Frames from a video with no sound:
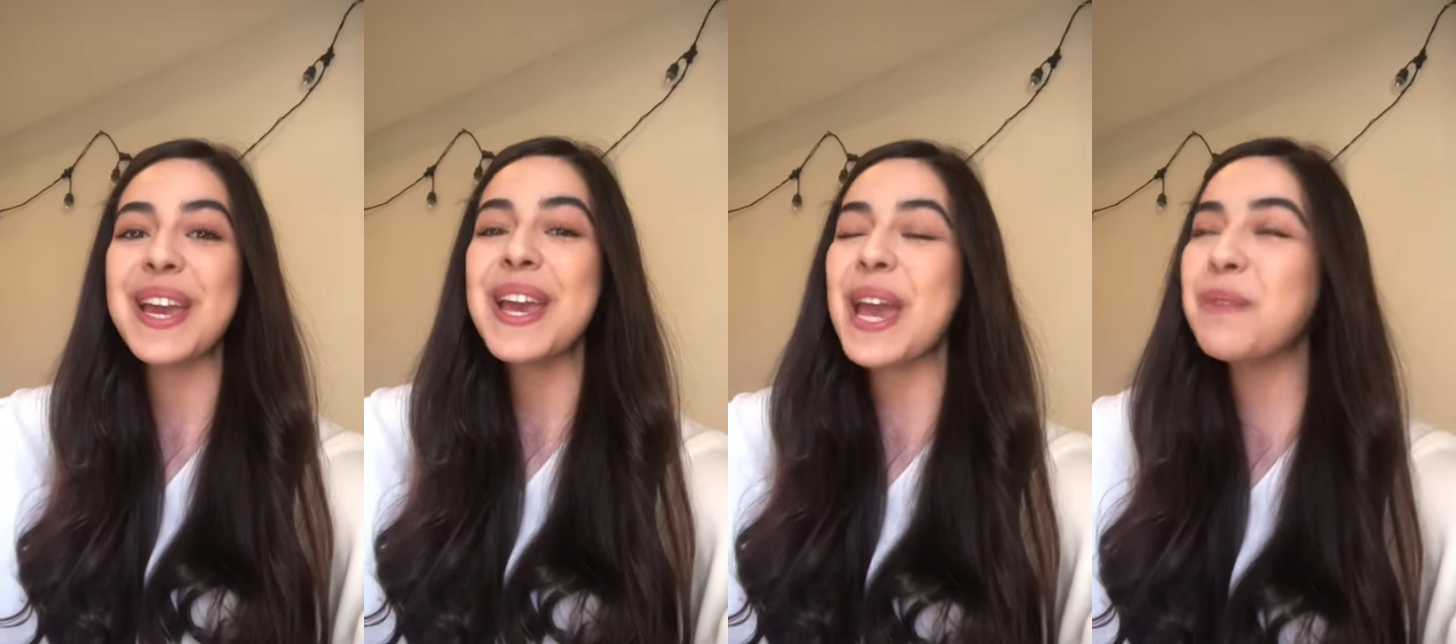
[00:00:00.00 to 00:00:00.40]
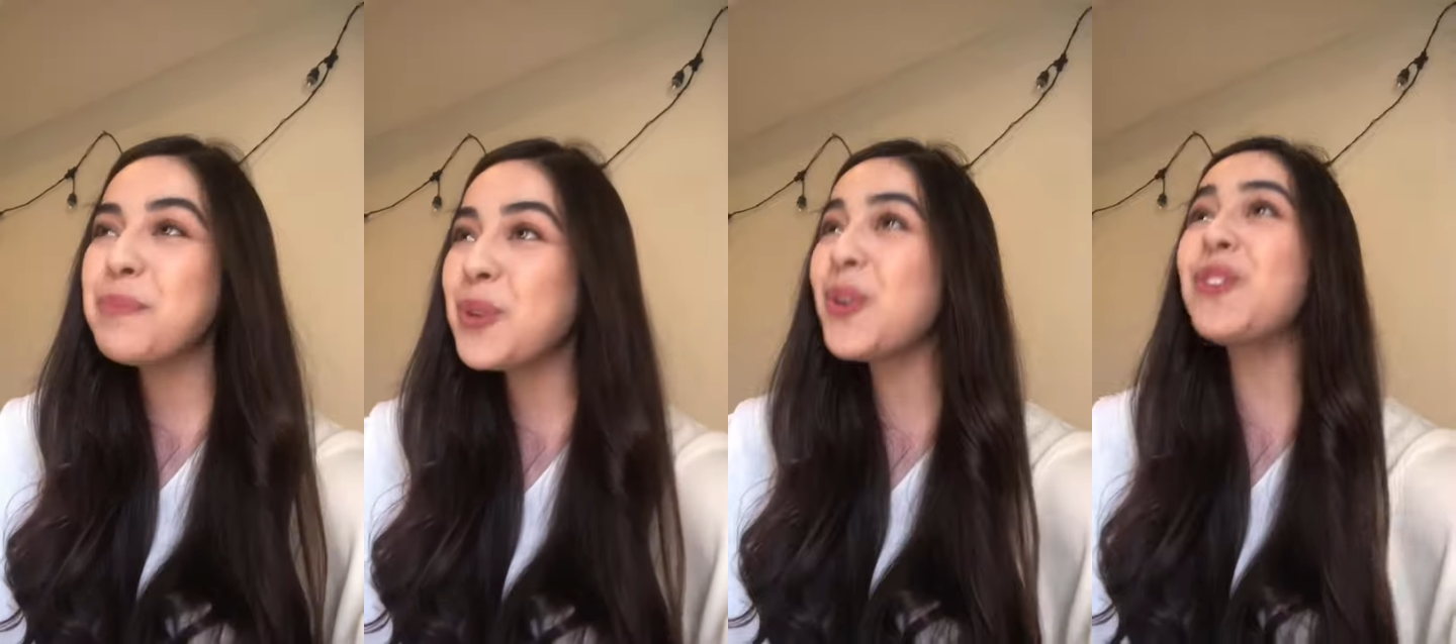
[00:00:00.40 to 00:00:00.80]
A
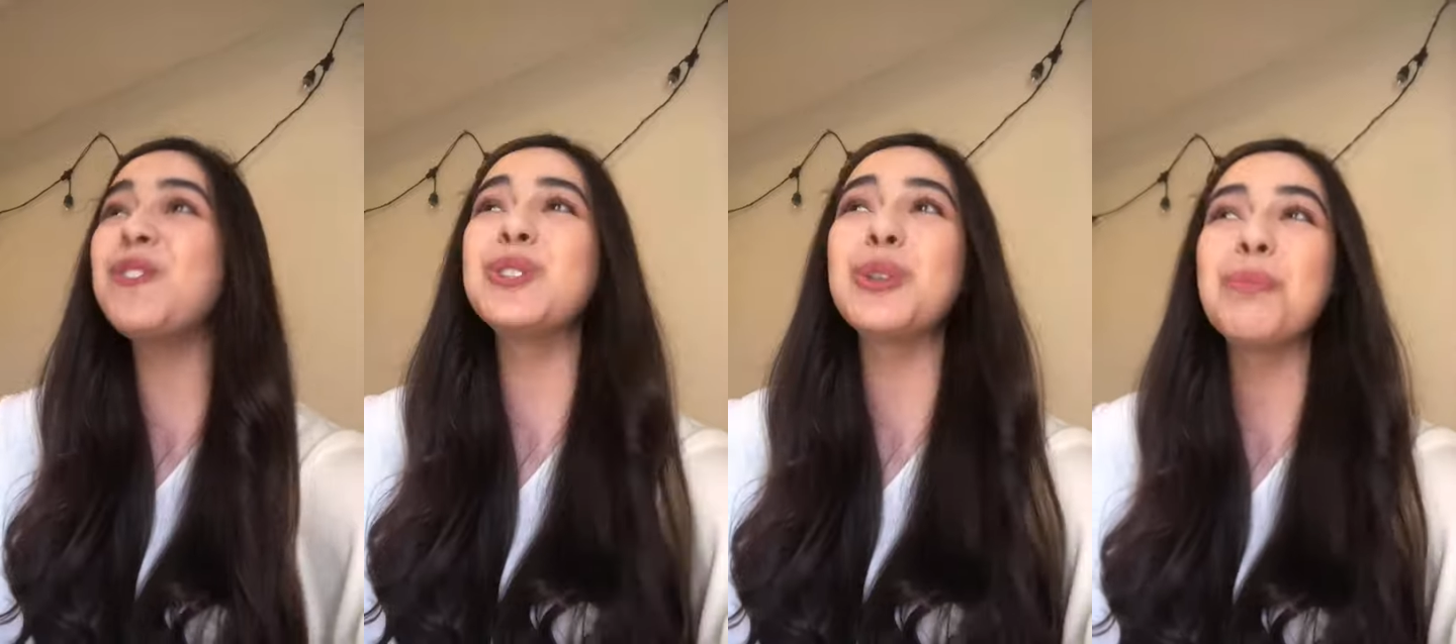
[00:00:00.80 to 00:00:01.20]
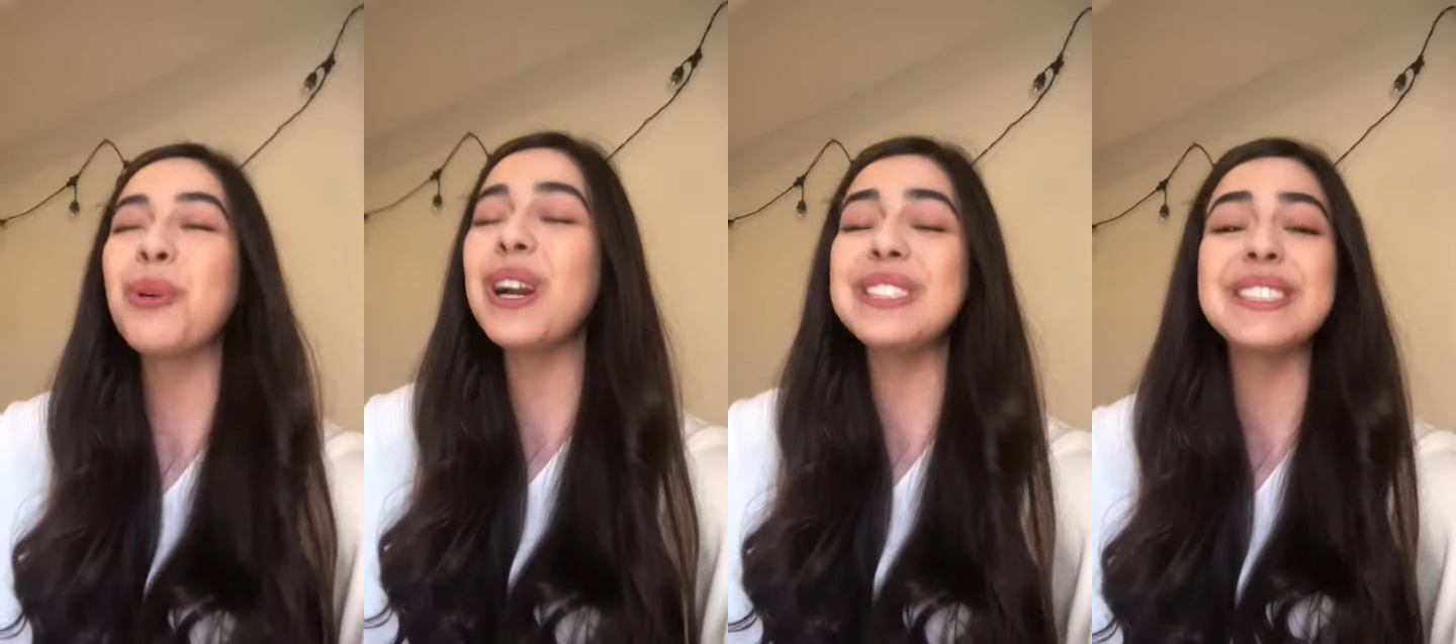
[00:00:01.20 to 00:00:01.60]
beautiful
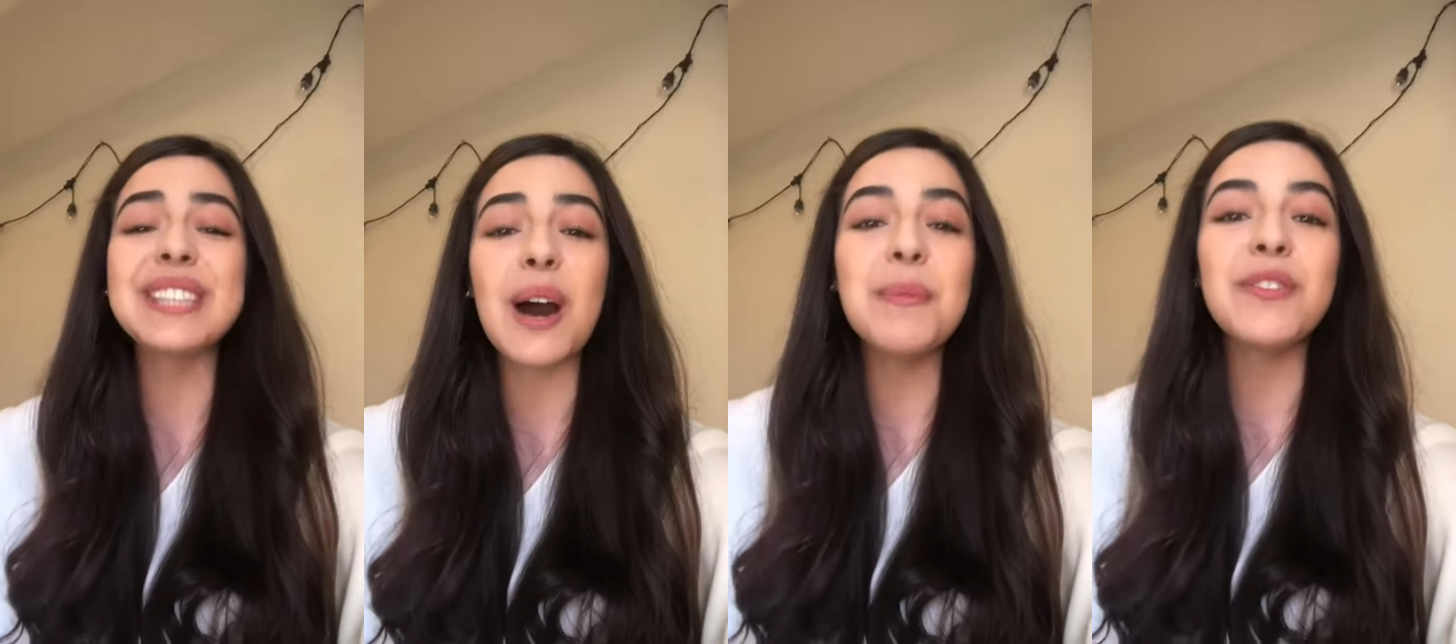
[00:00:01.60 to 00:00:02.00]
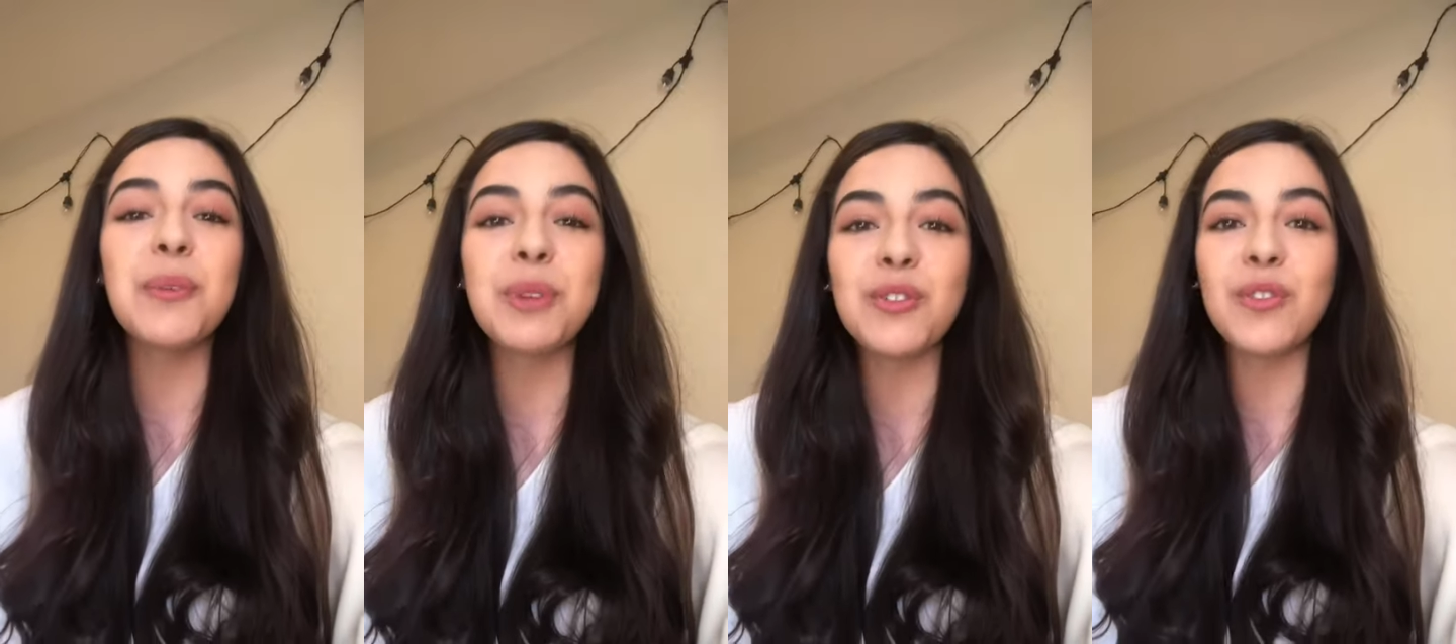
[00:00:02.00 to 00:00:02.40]
surprise is coming
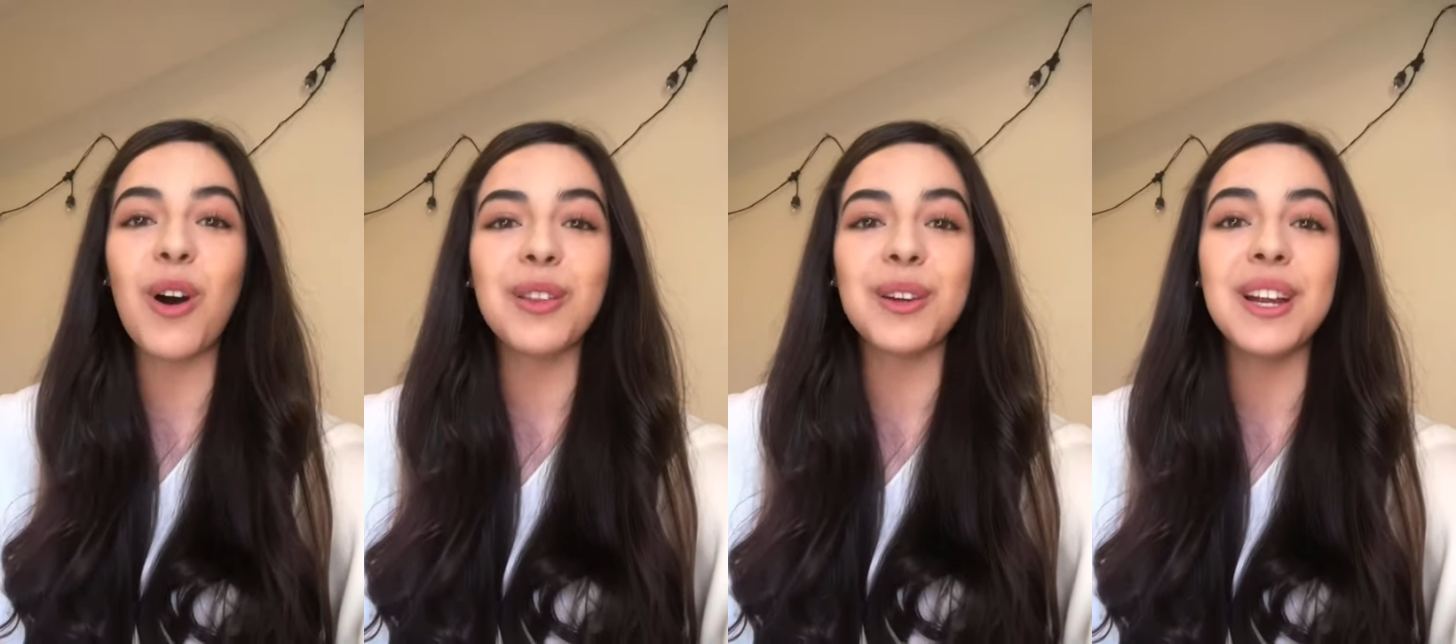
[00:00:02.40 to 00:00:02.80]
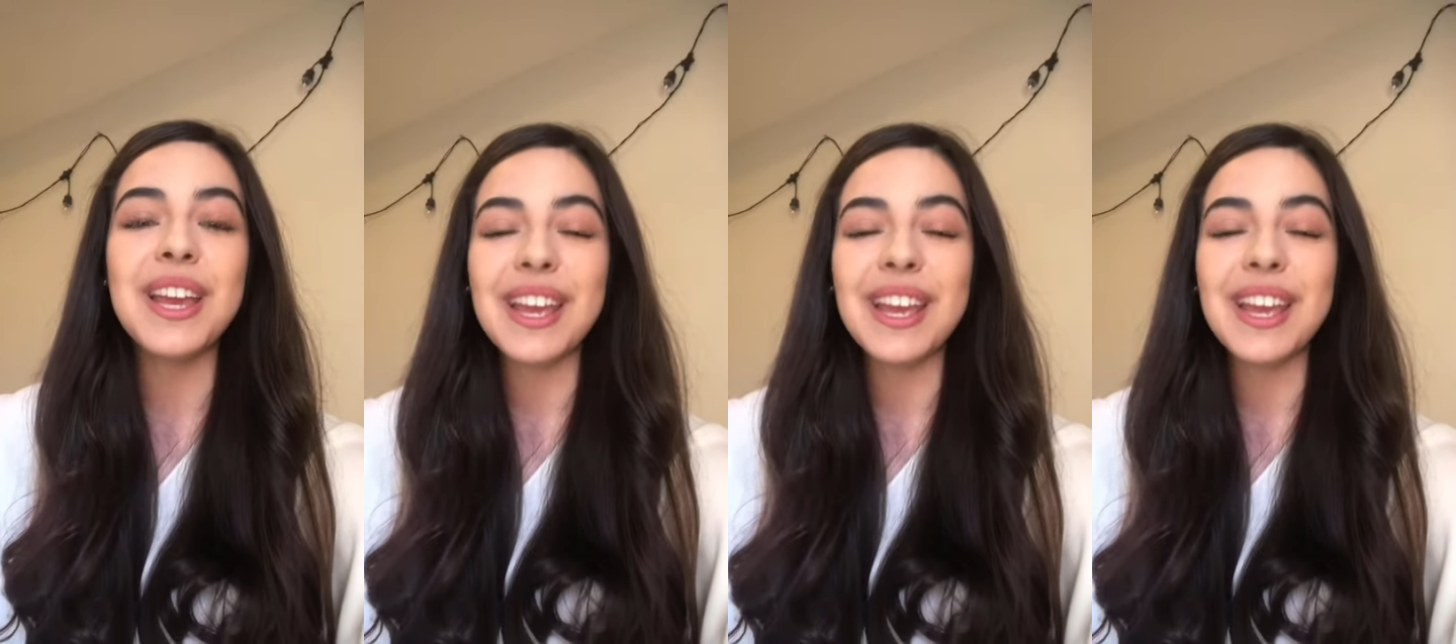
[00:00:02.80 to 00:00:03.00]
from the Father